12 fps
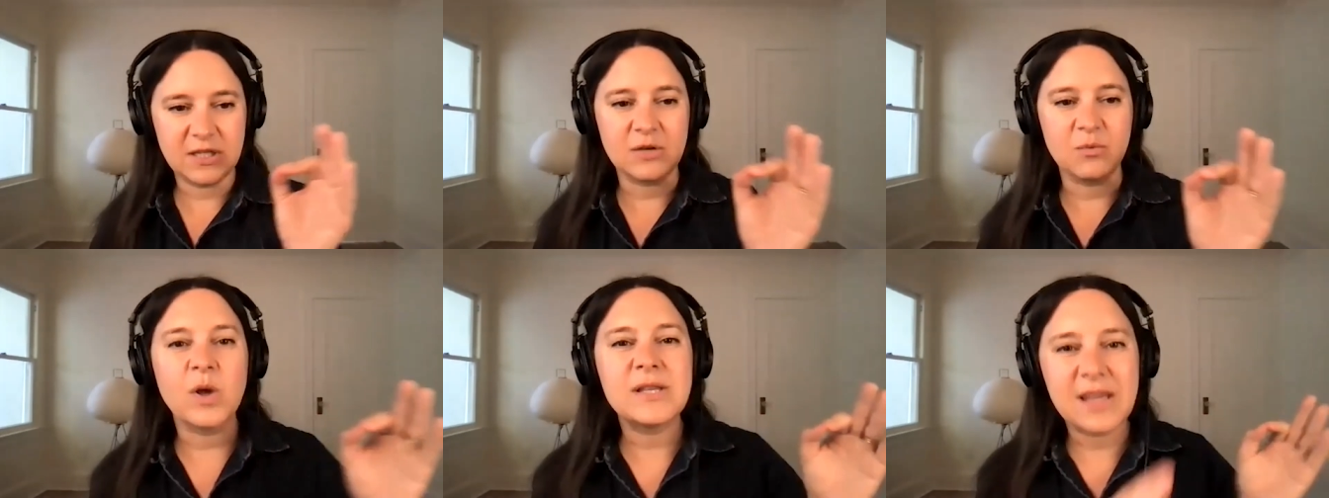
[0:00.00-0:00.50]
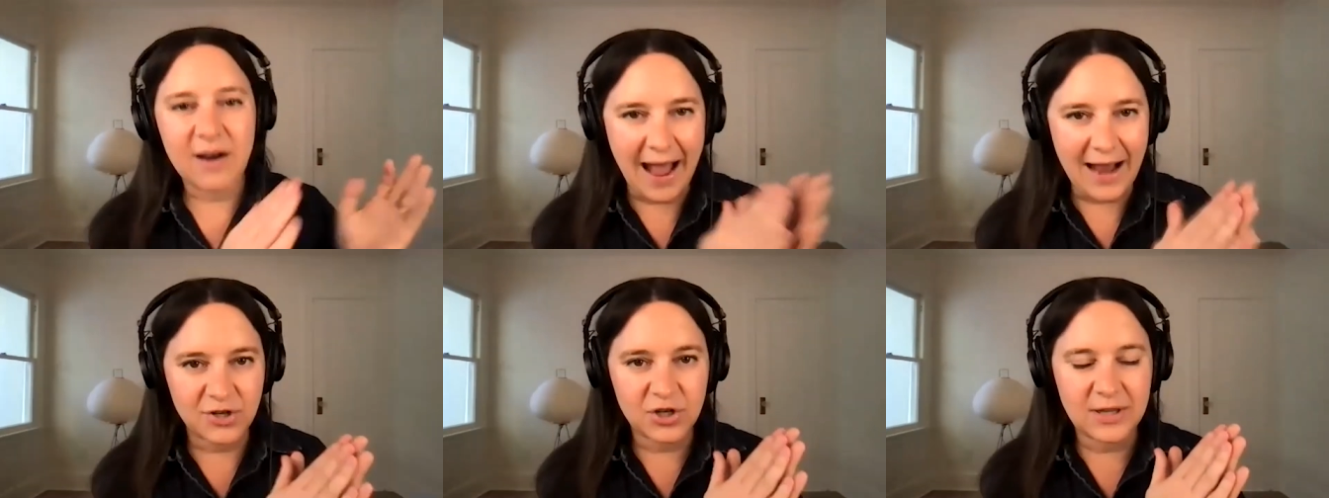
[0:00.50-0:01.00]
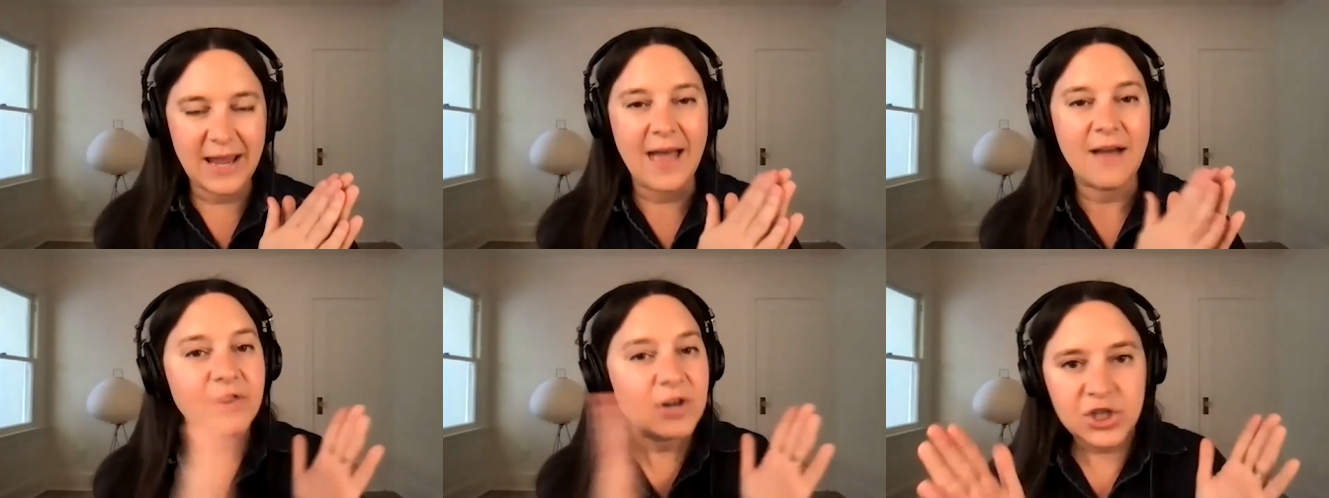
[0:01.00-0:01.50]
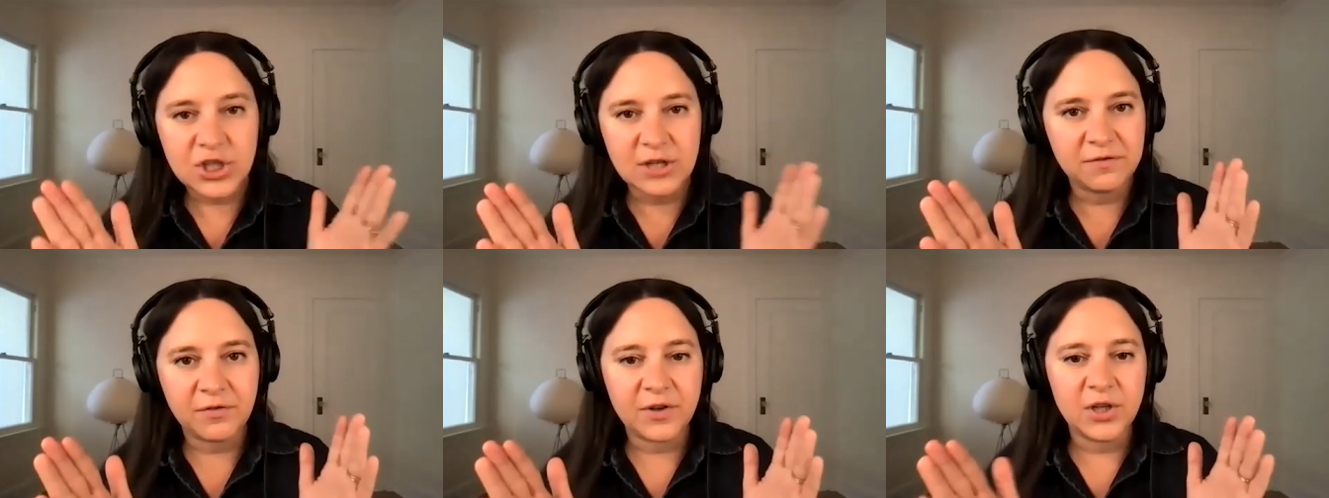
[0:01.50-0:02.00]
Did, was there actually ever a
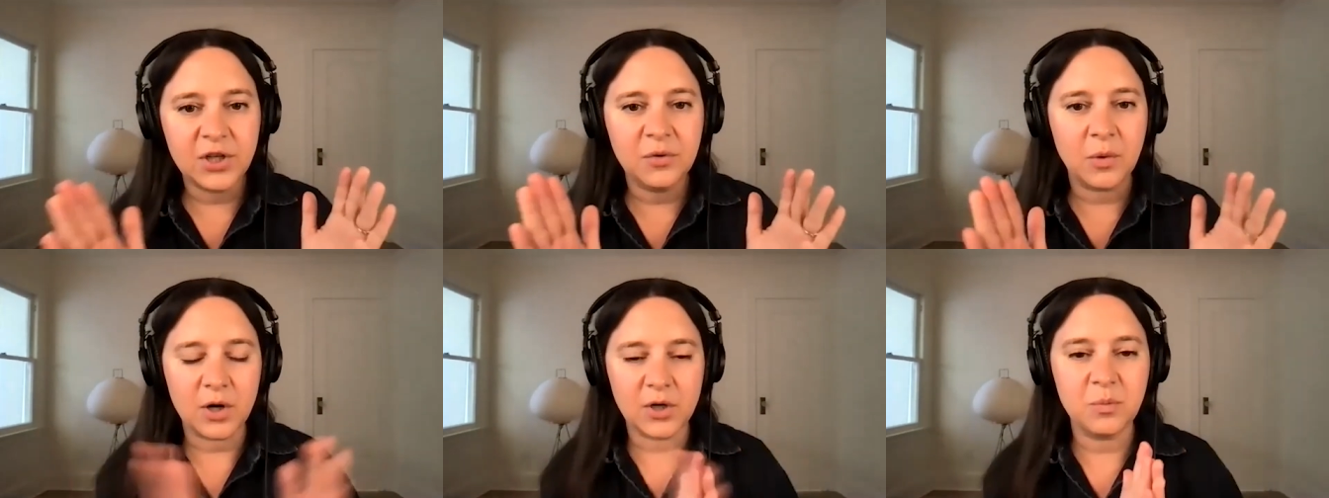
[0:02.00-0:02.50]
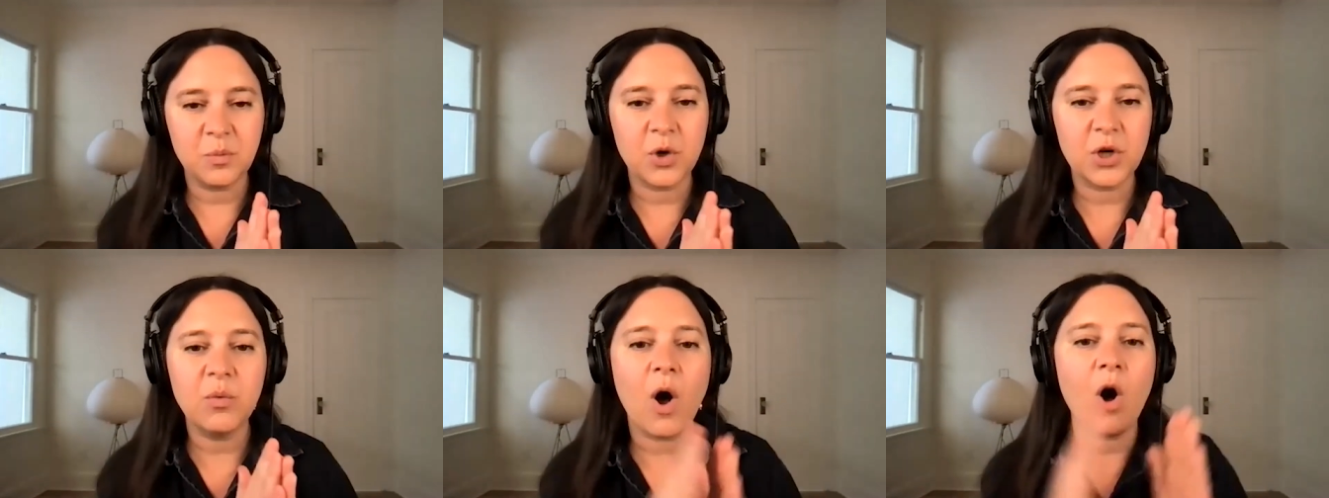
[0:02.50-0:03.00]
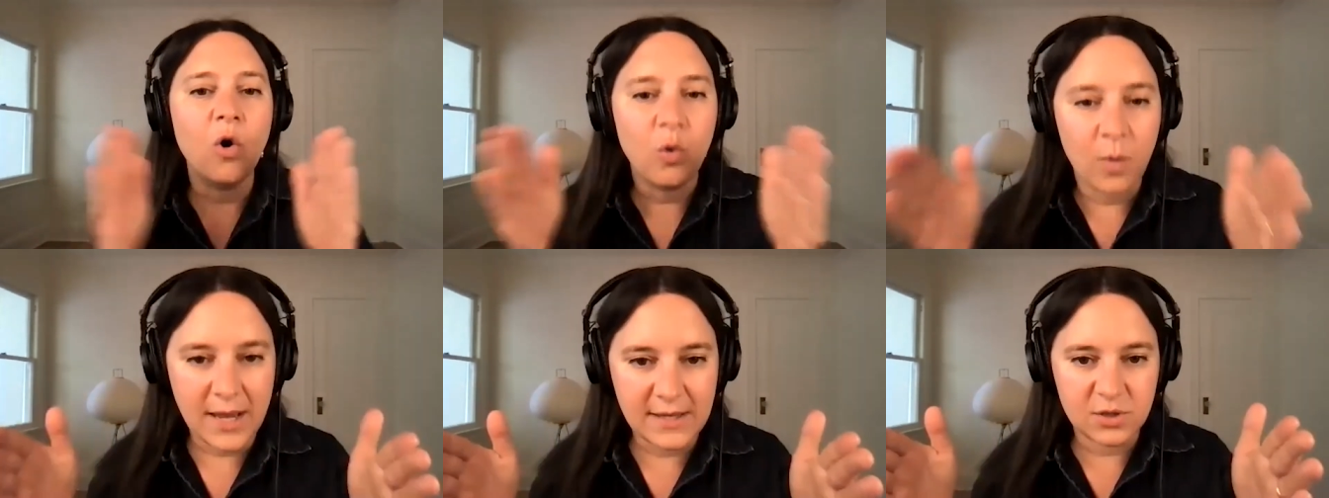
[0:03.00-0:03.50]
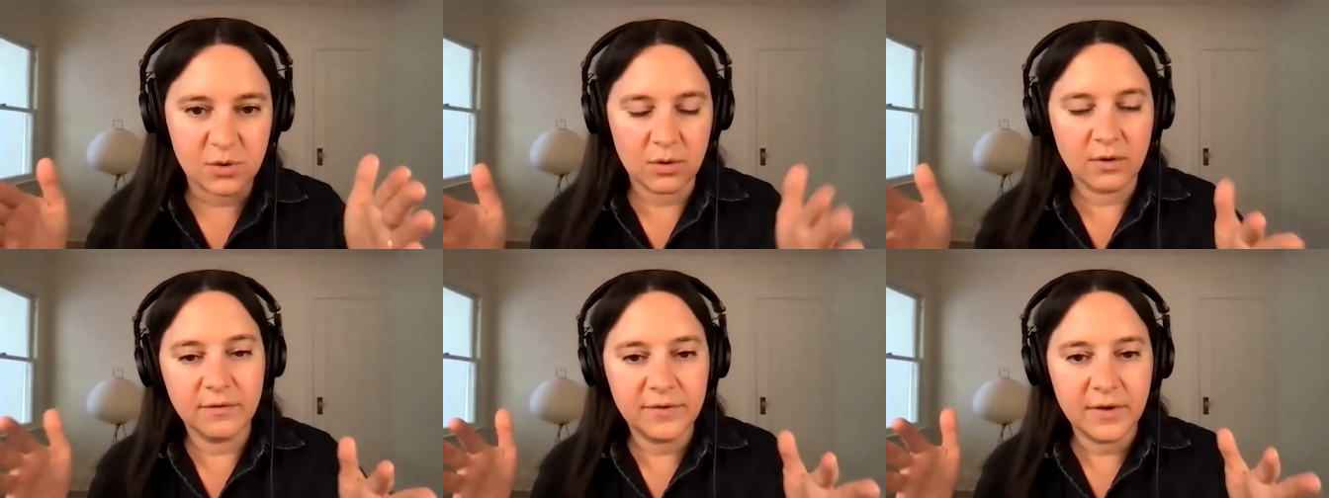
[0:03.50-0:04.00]
shift for you, or you, were you always
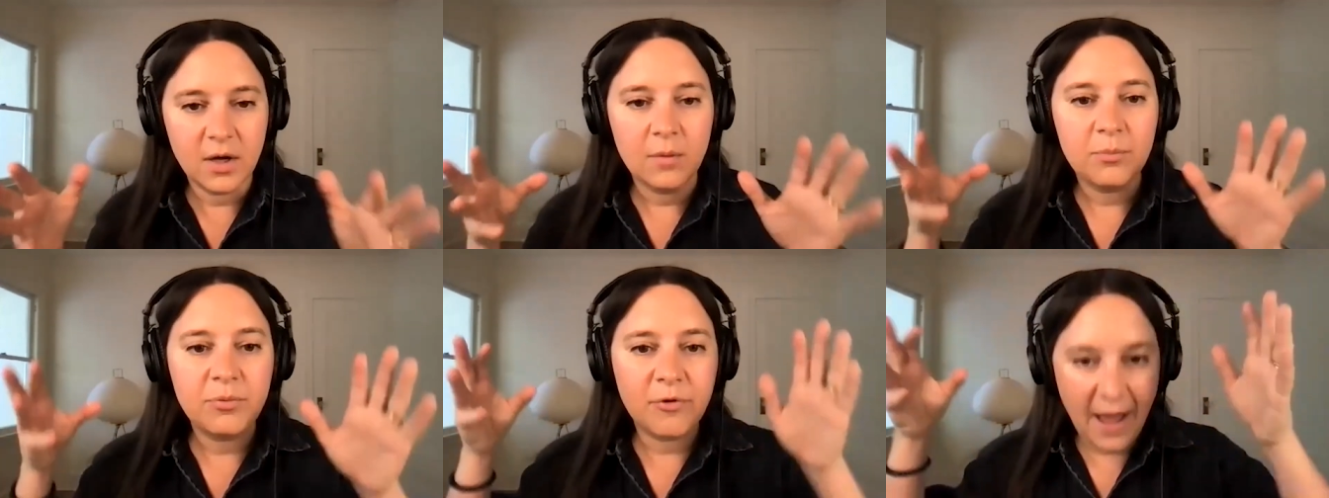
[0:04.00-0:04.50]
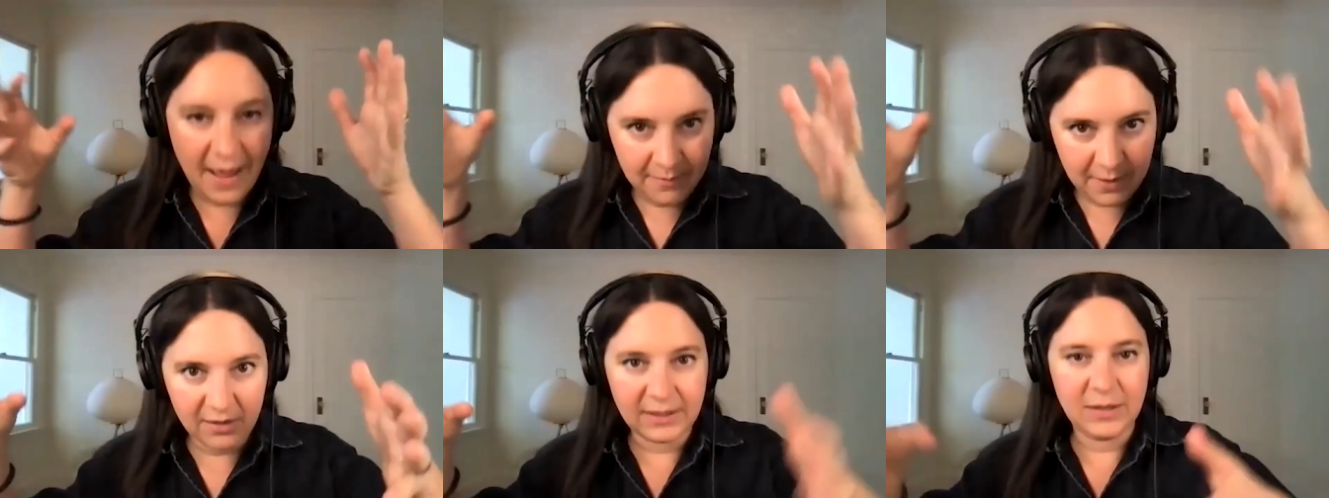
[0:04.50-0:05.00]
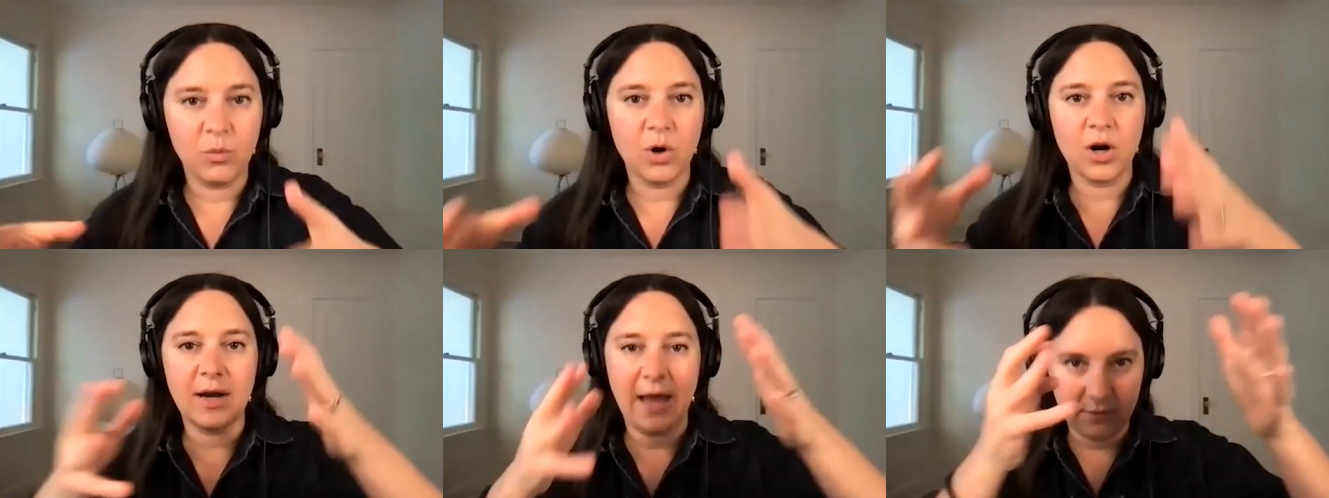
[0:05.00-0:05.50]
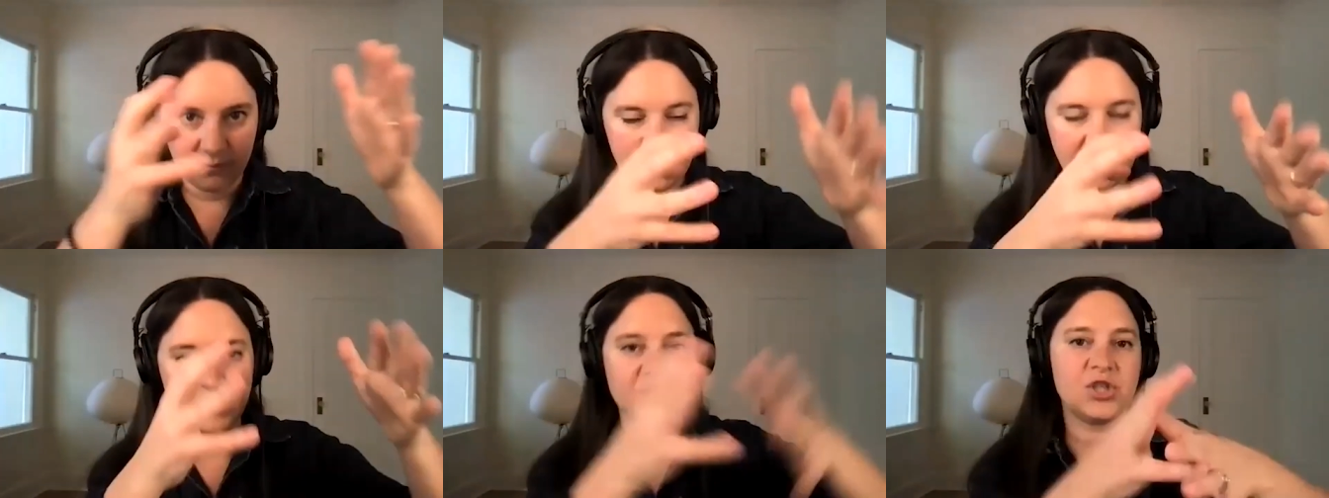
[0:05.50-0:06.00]
sort of primarily work and
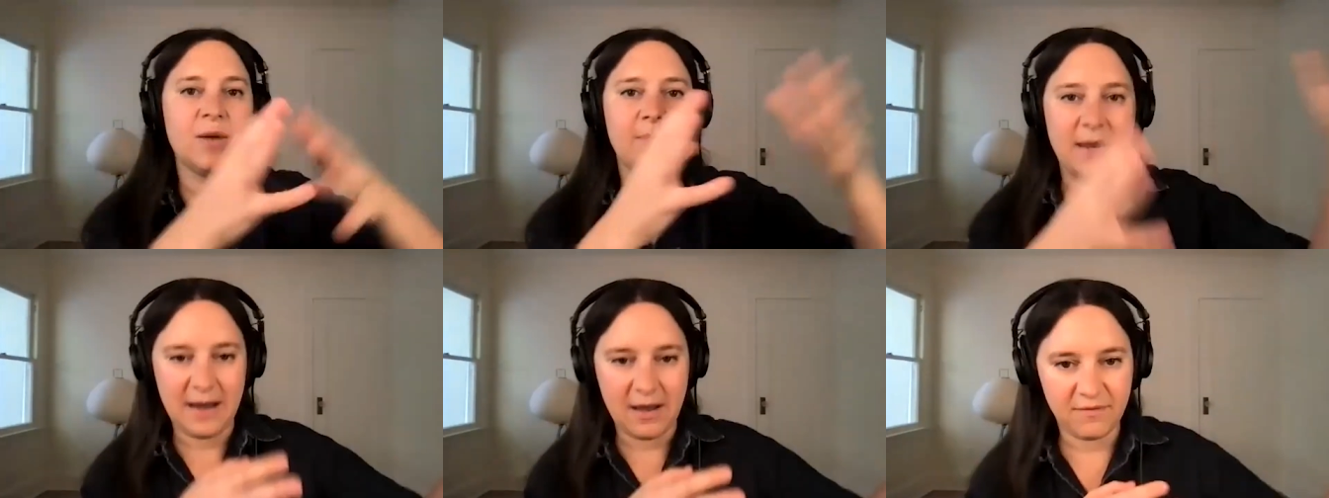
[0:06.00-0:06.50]
relationship and now